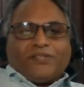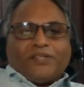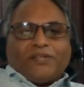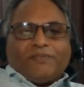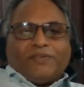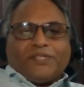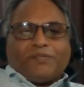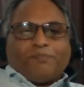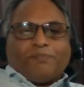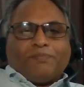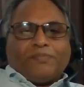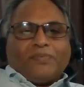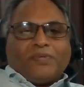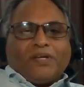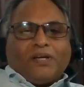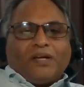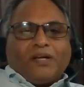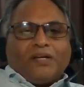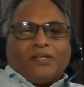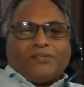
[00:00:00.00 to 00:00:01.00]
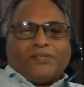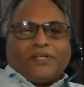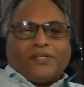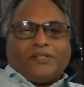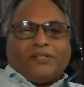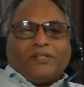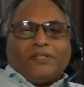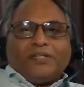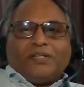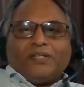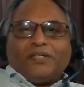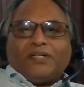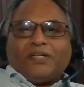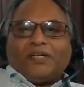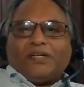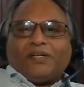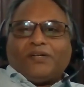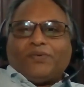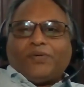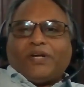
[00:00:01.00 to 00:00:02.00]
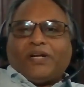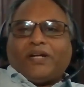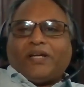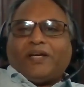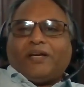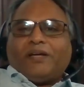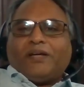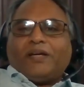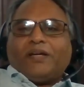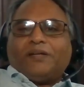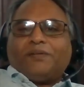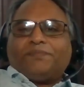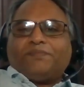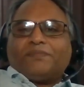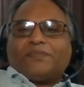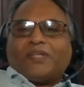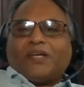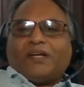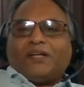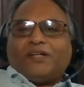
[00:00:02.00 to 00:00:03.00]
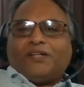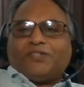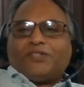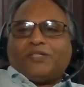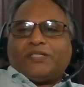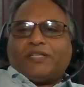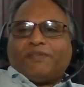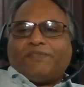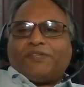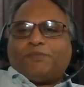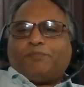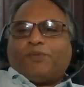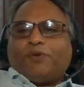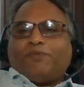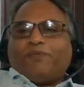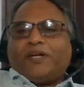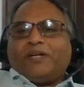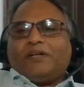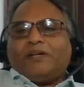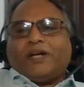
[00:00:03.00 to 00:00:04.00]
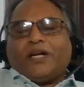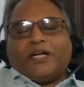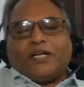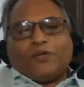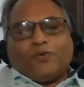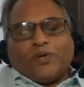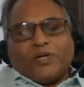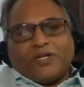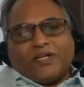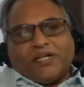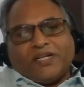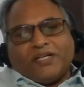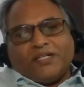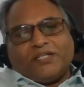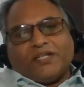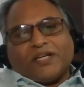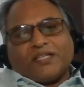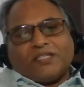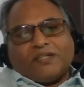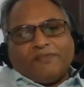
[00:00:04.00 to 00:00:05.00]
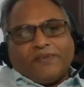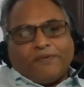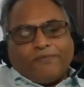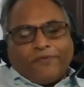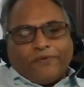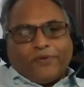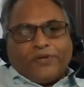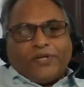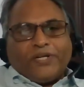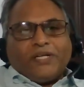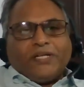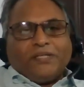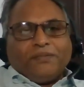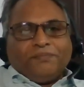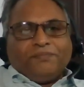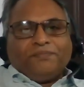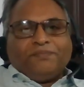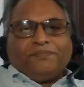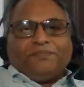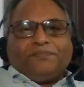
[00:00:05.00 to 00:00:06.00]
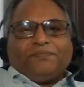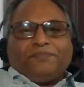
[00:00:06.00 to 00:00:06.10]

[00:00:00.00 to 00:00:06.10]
IT service sector. We are a digital service provider headquartered in Jacksonville, Florida.